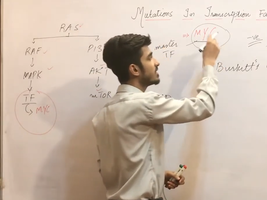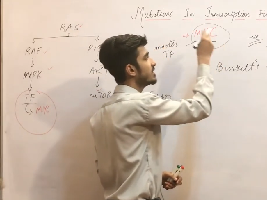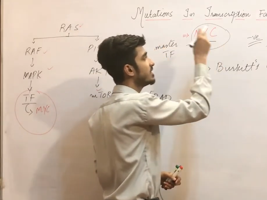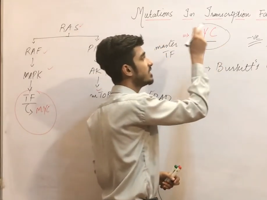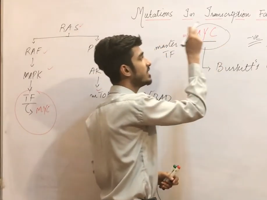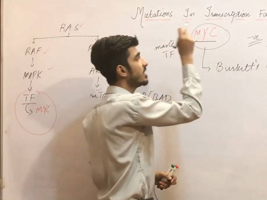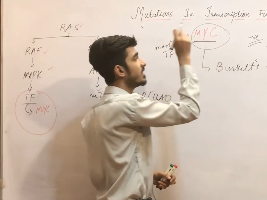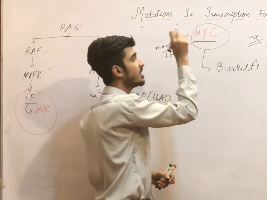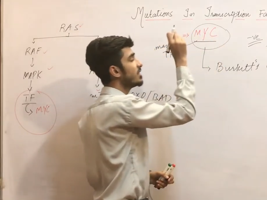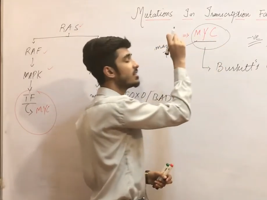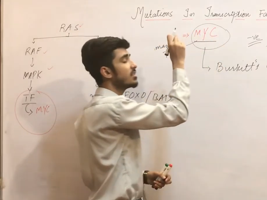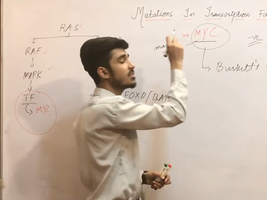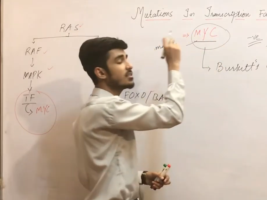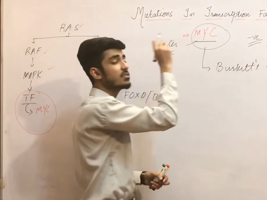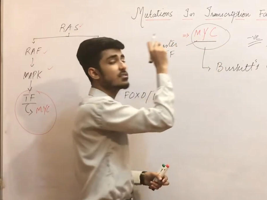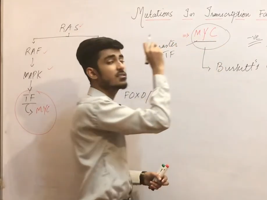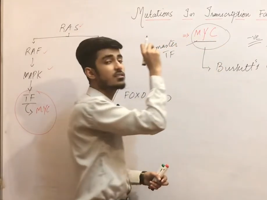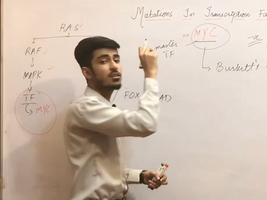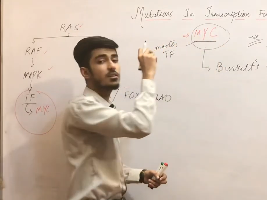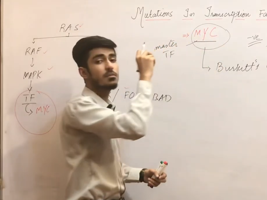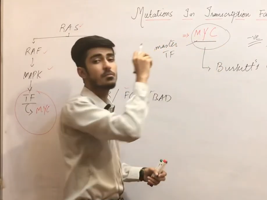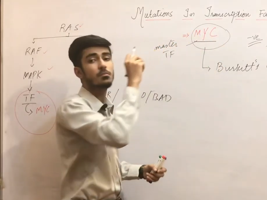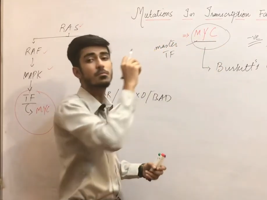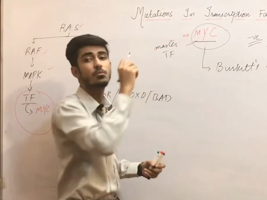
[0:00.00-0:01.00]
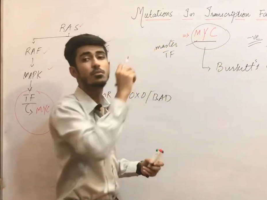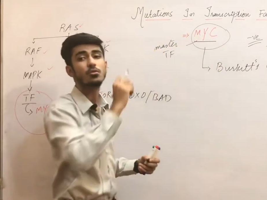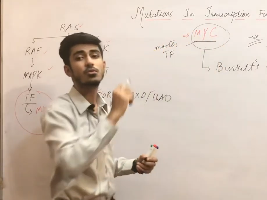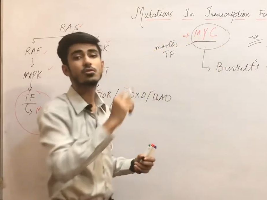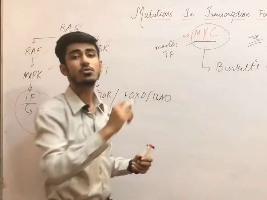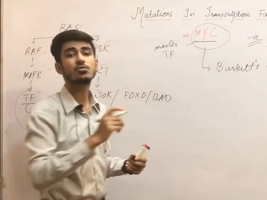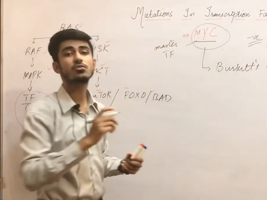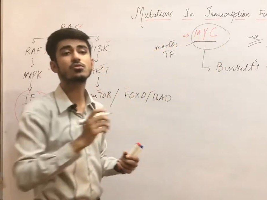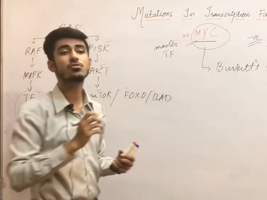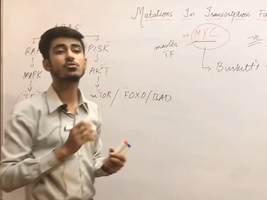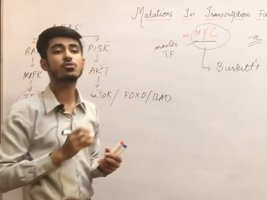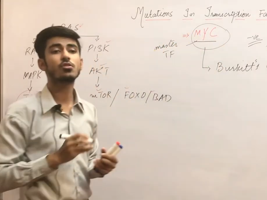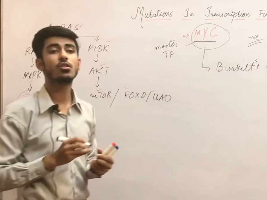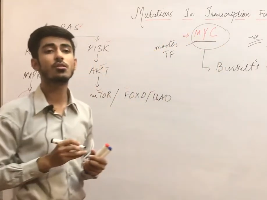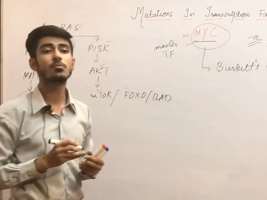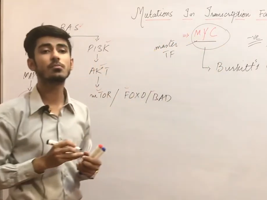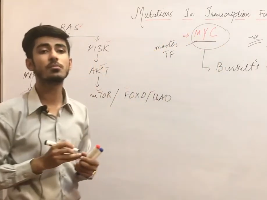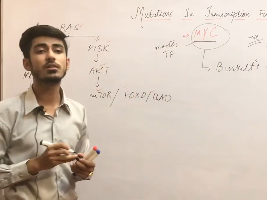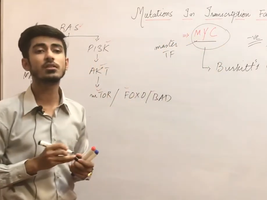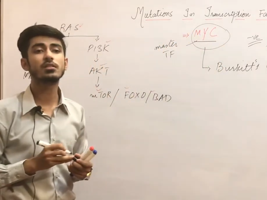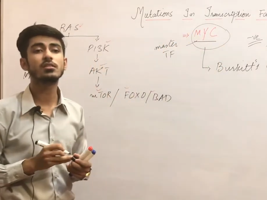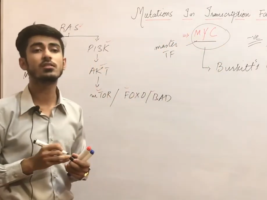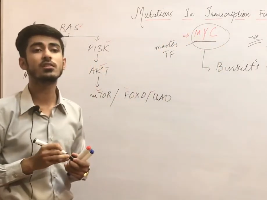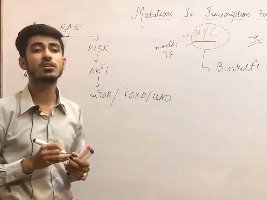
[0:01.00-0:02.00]
and it is the most
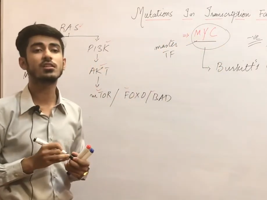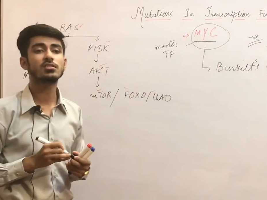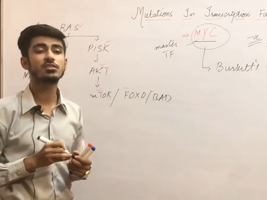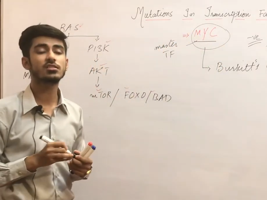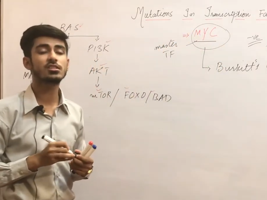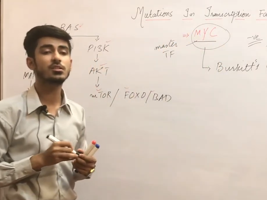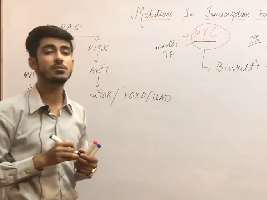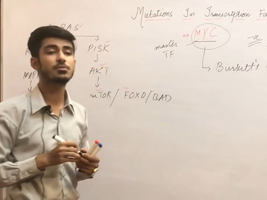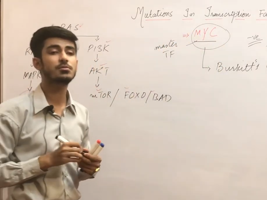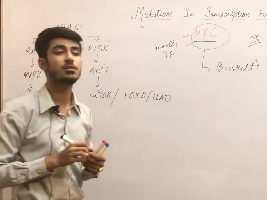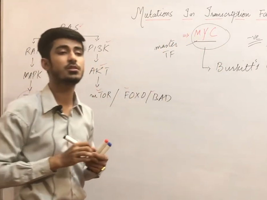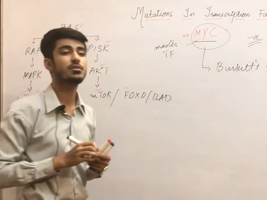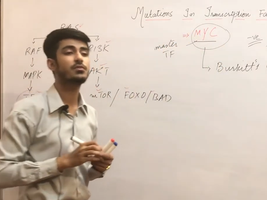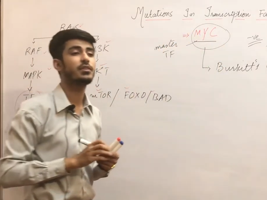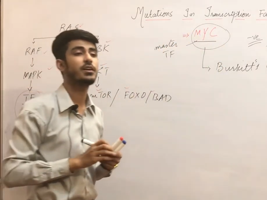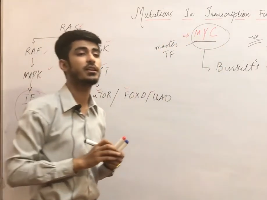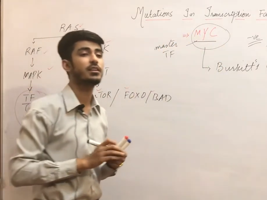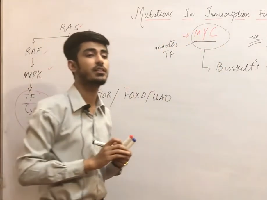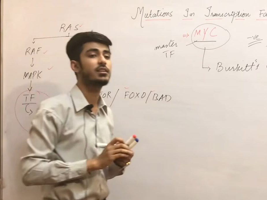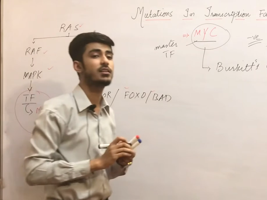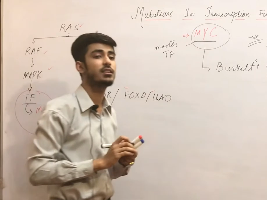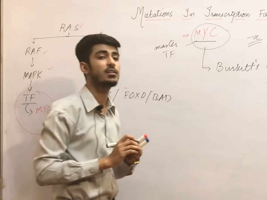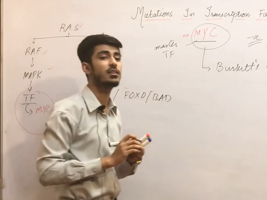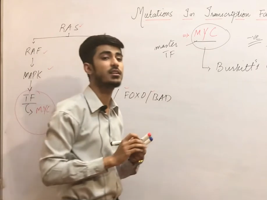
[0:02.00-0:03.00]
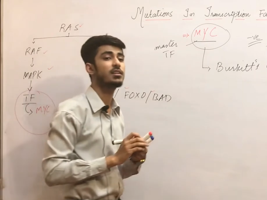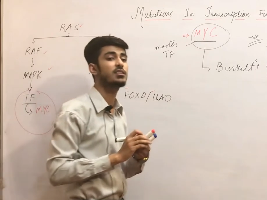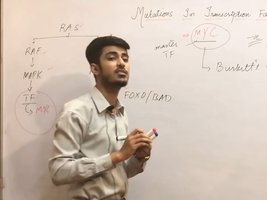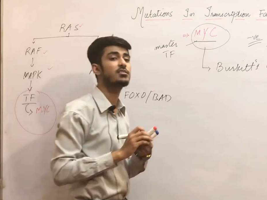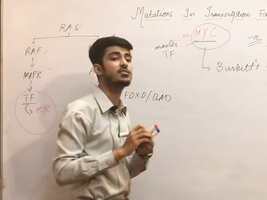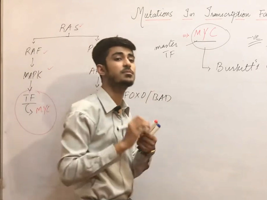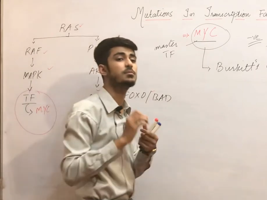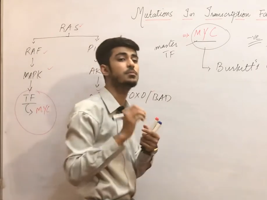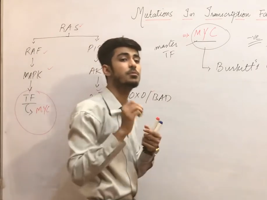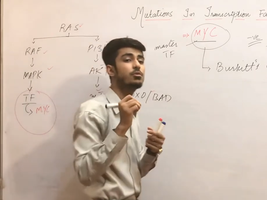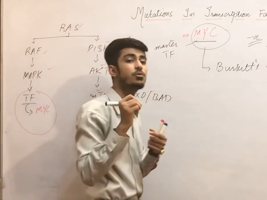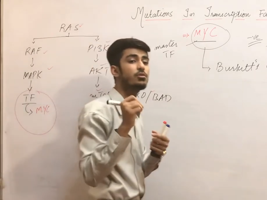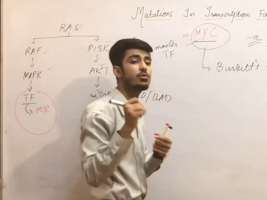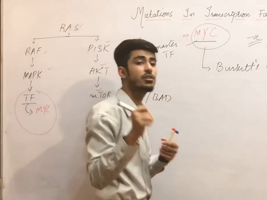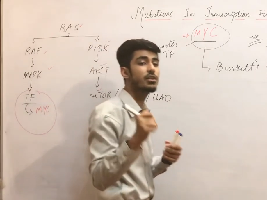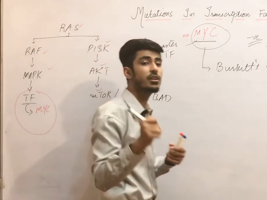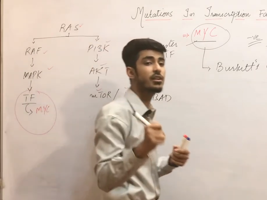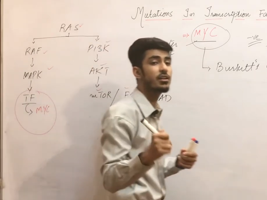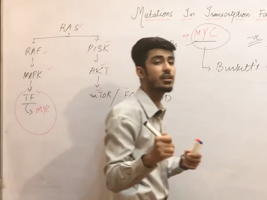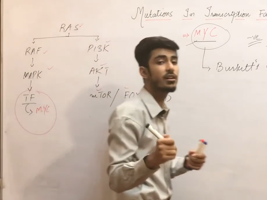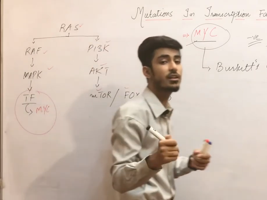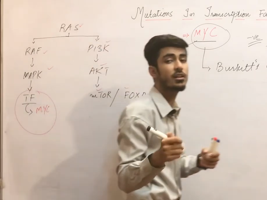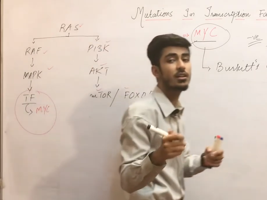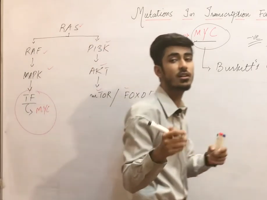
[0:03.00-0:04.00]
common transcriptional factor that is
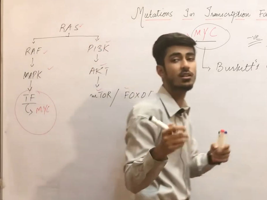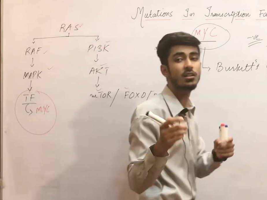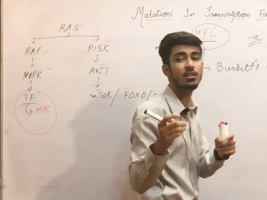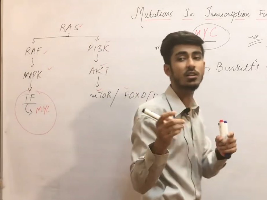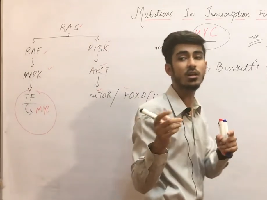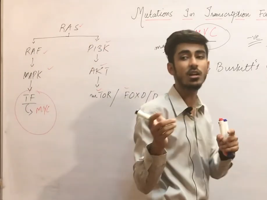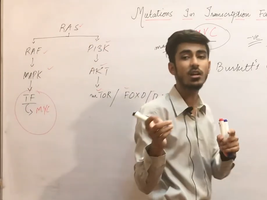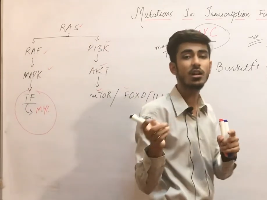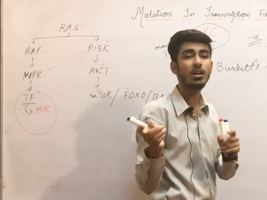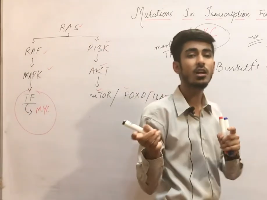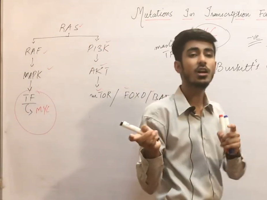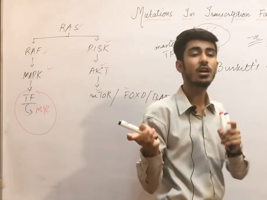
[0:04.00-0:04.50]
mutated in the